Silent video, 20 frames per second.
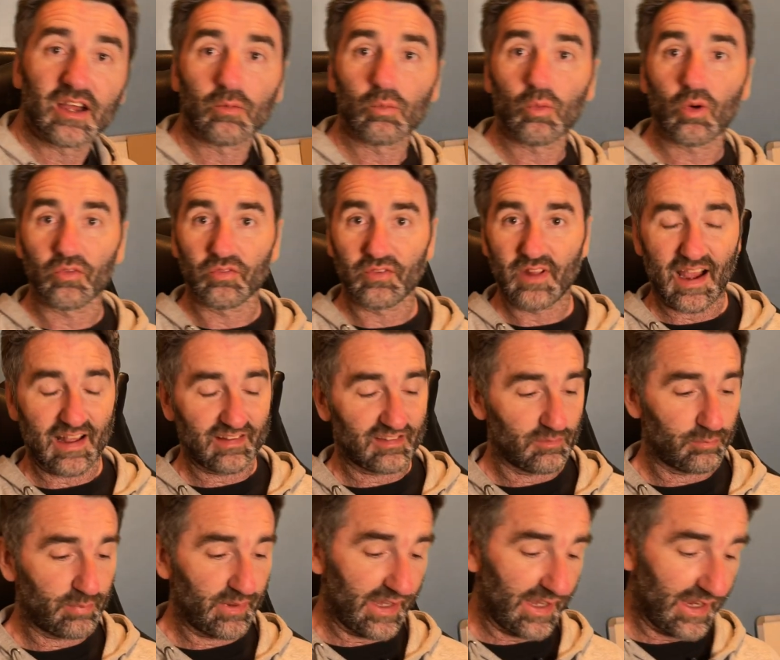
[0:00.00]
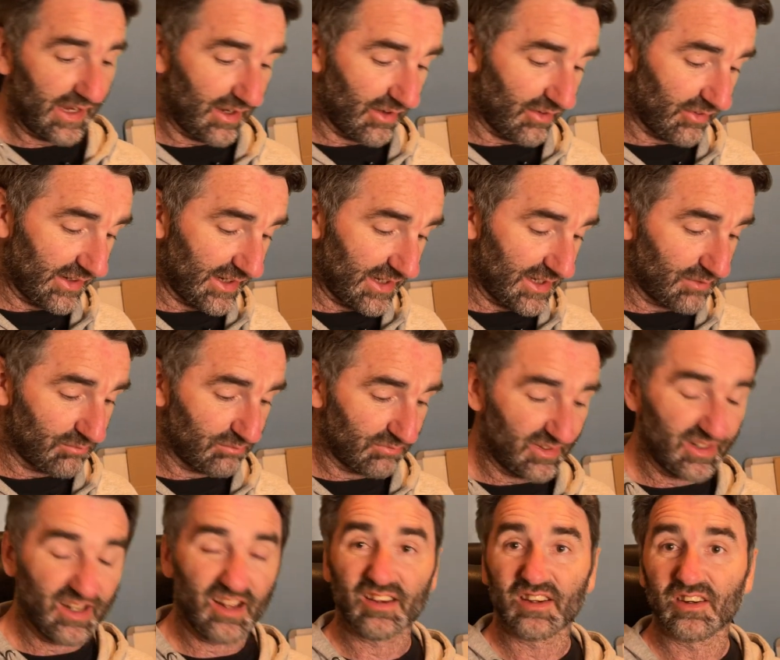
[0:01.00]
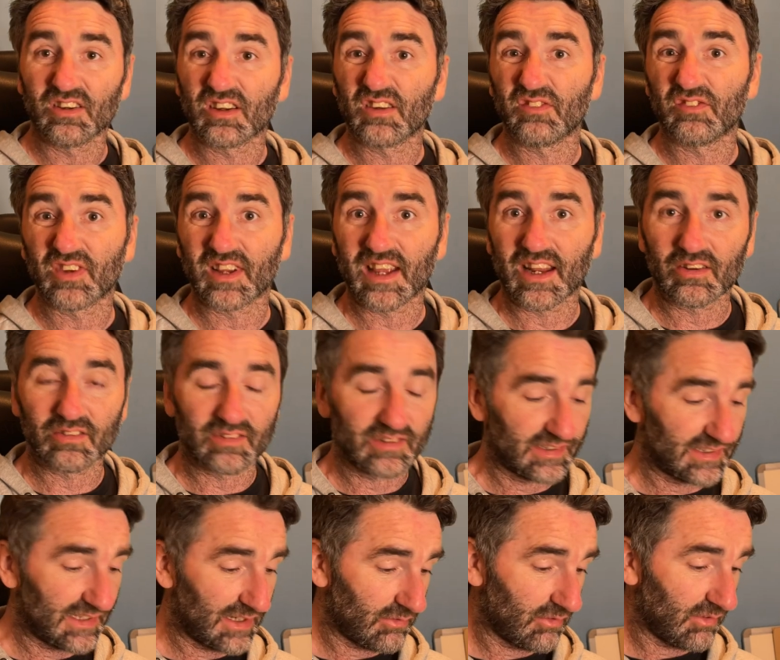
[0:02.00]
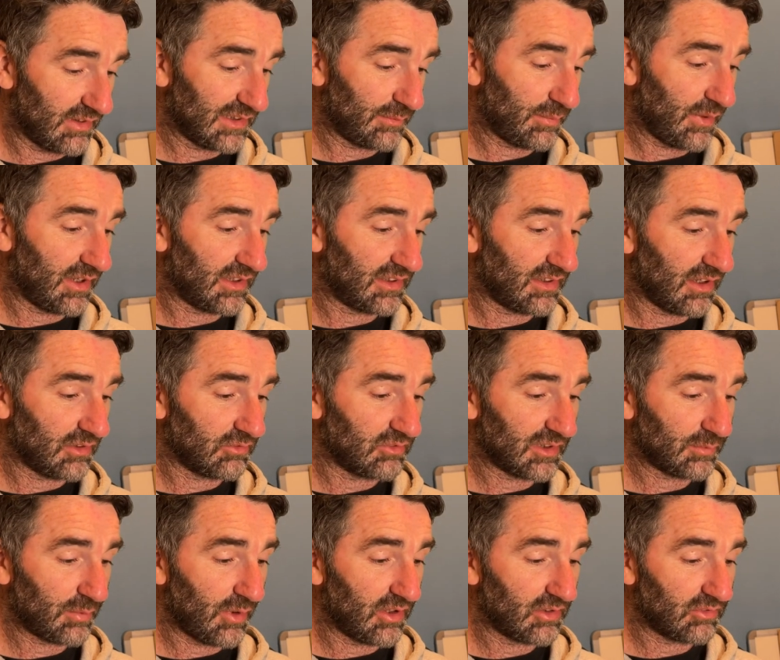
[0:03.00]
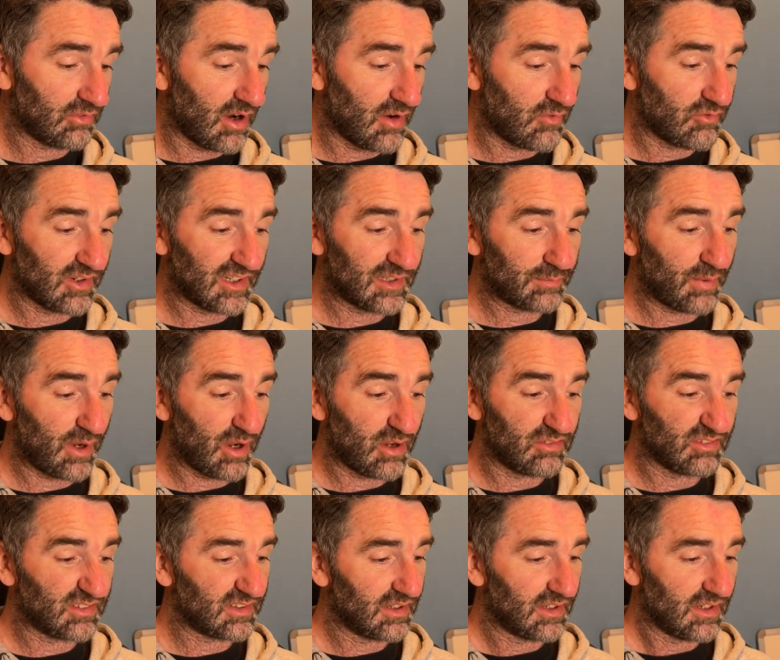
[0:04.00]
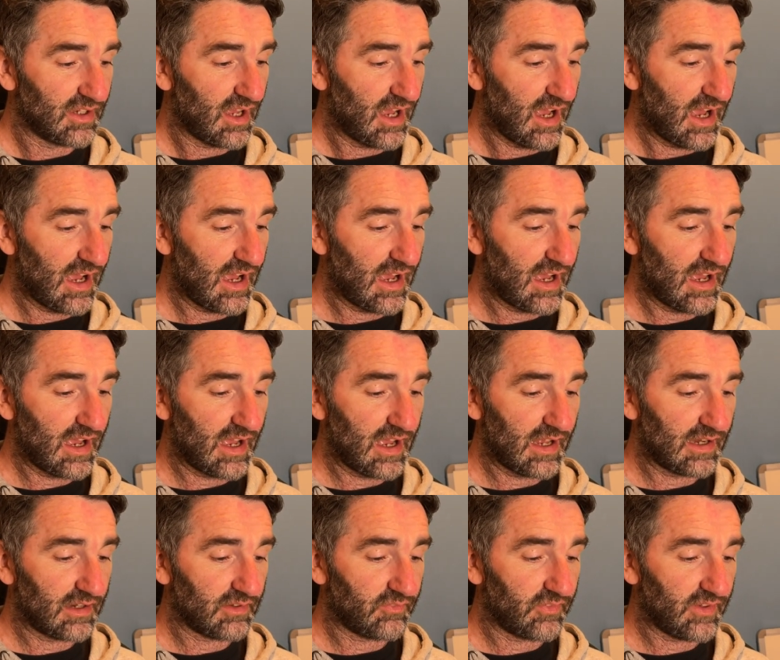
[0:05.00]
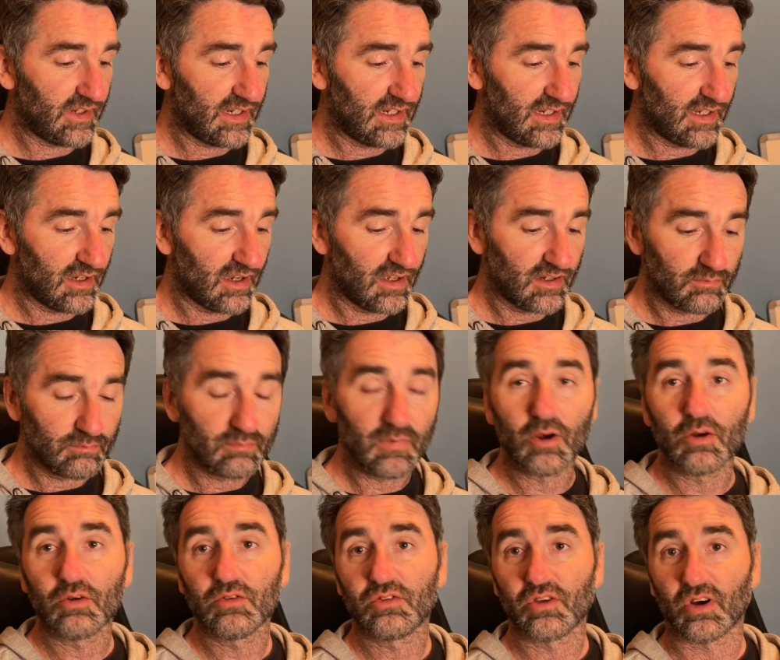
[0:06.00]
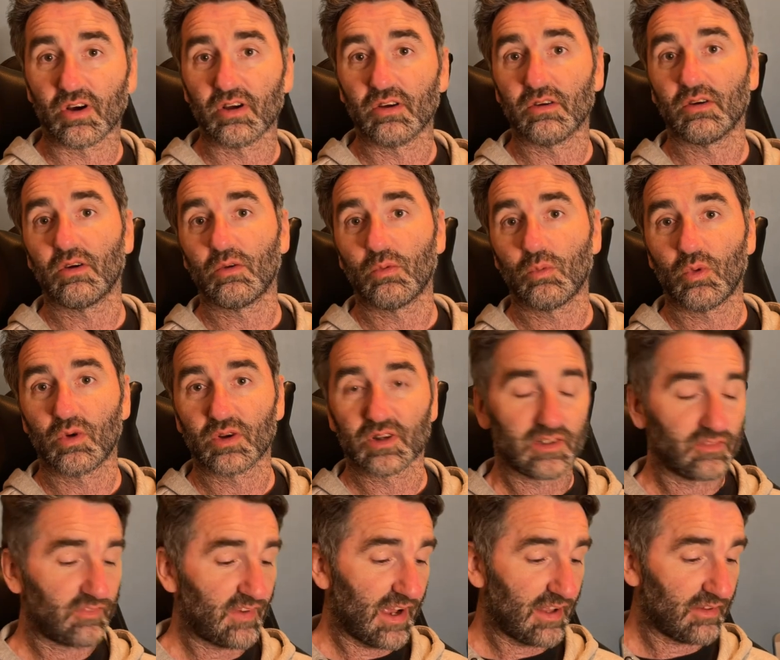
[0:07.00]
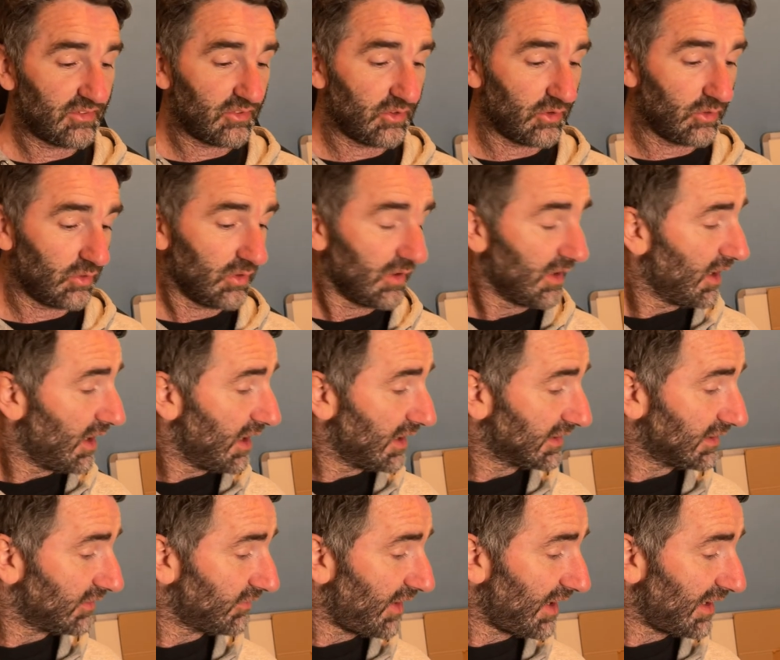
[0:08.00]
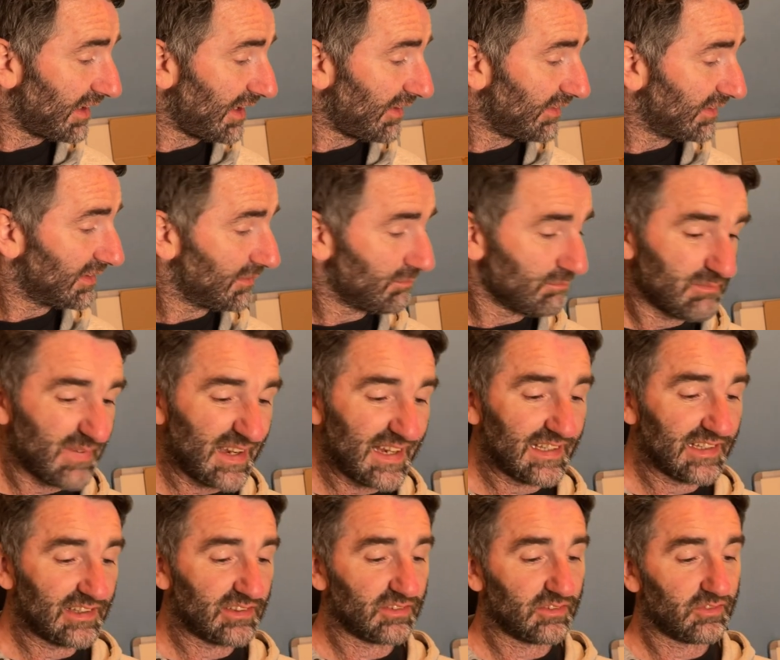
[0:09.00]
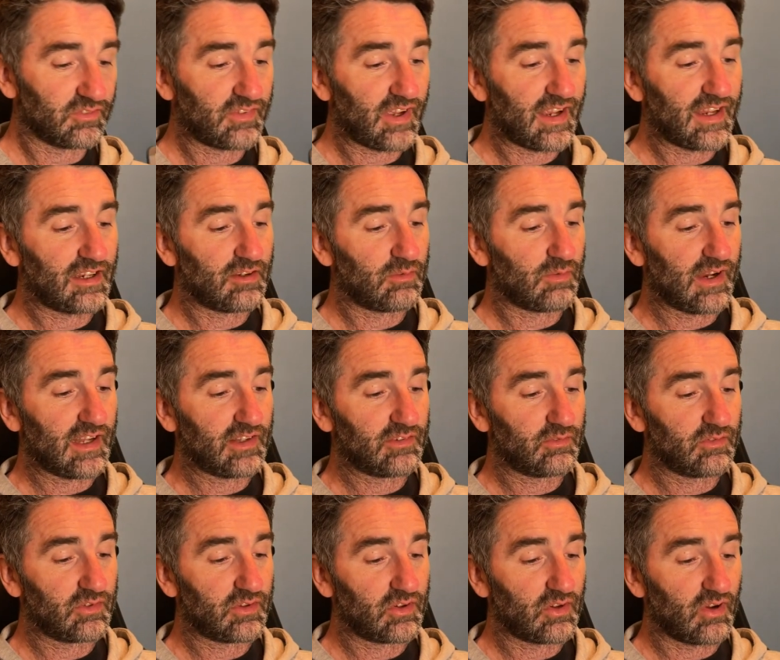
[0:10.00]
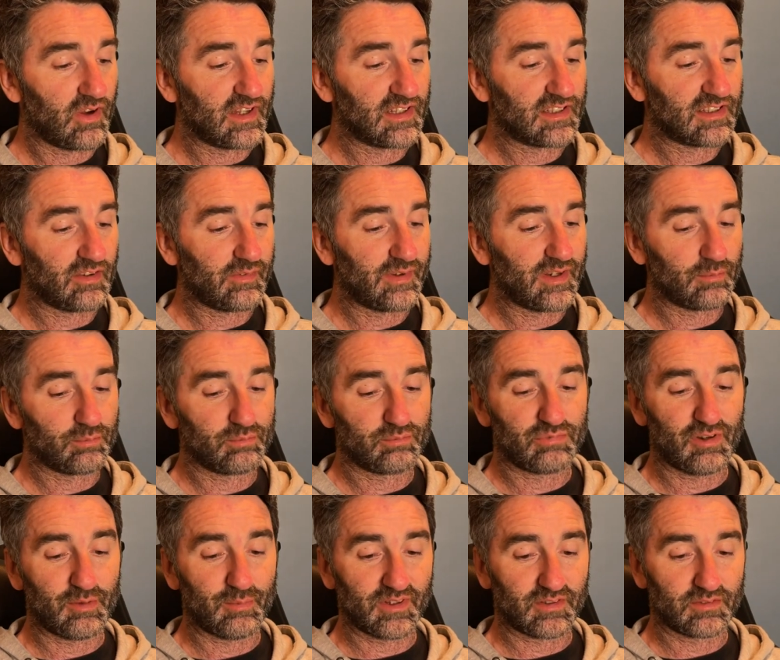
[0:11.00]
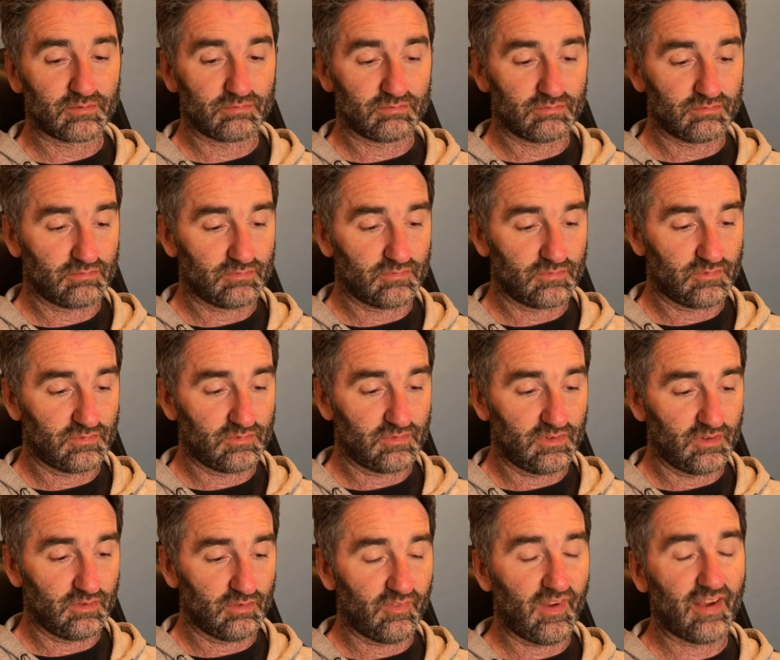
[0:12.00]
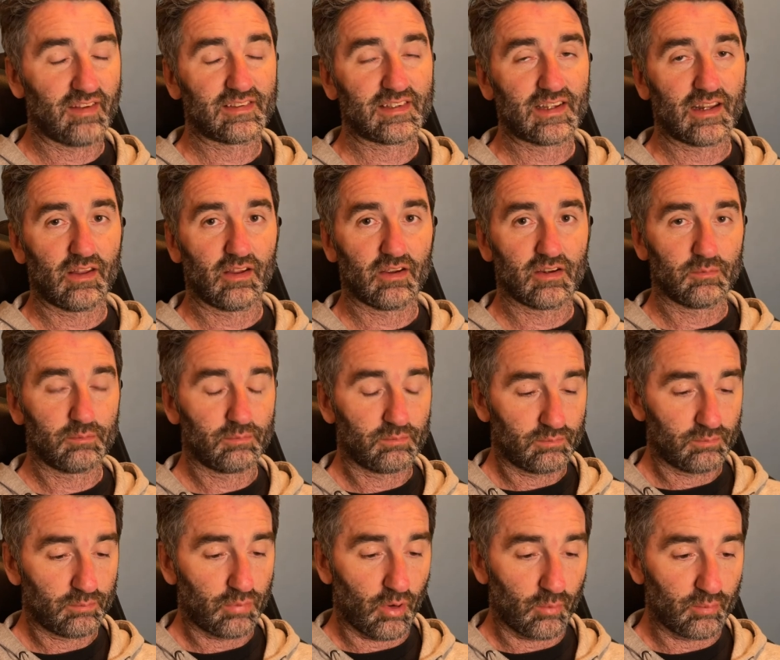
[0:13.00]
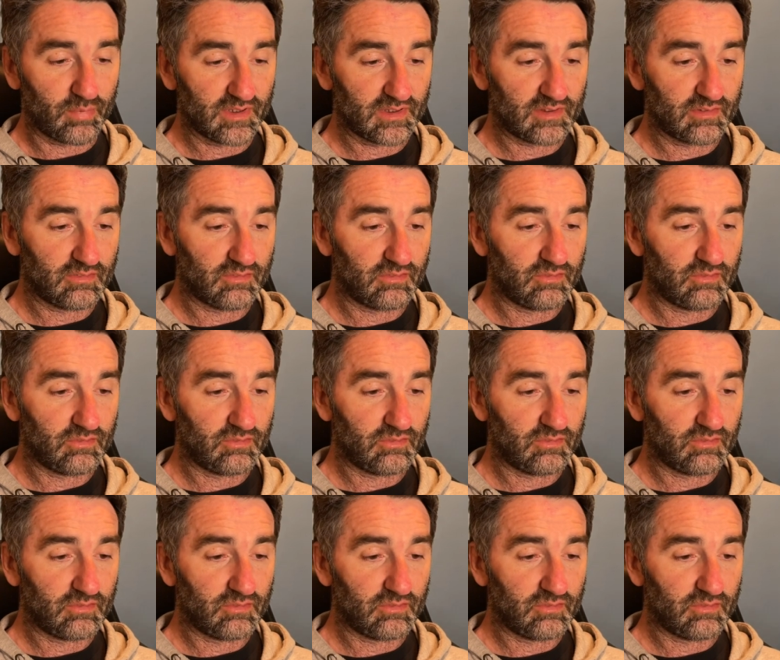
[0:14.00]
want that to be, i.e. you know, you're looking to get it on zero as opposed to underexposed or overexposed, and the mode dial, what does that do? So that was the main sort of takeaways from tonight. So I mean, I pretty much, without sounding like a pompous